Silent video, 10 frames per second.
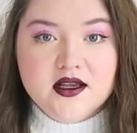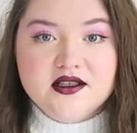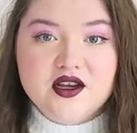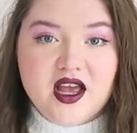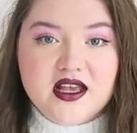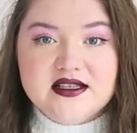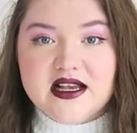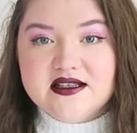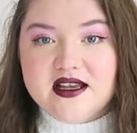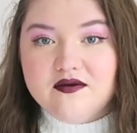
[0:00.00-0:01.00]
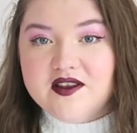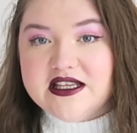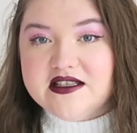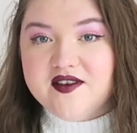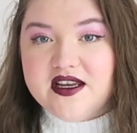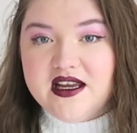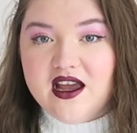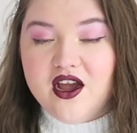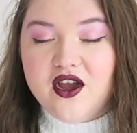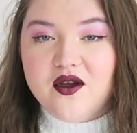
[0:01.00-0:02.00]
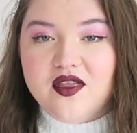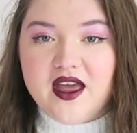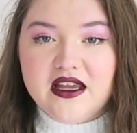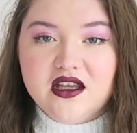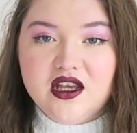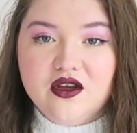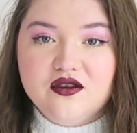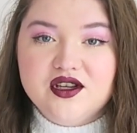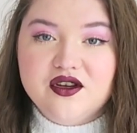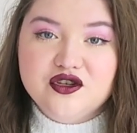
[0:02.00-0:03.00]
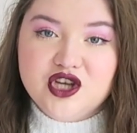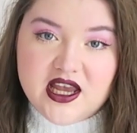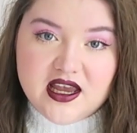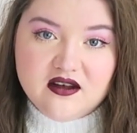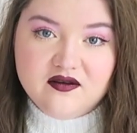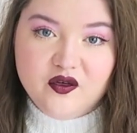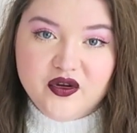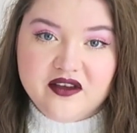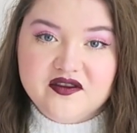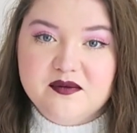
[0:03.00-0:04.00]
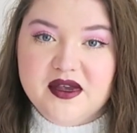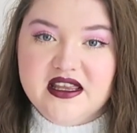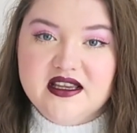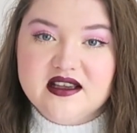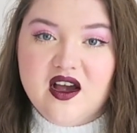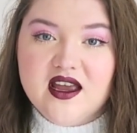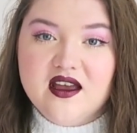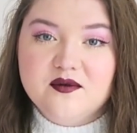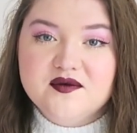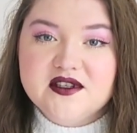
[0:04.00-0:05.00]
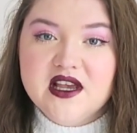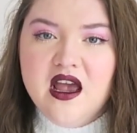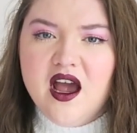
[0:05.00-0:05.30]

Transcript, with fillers: So guys, that's it for this video. Thank you to Shein for gifting me these items.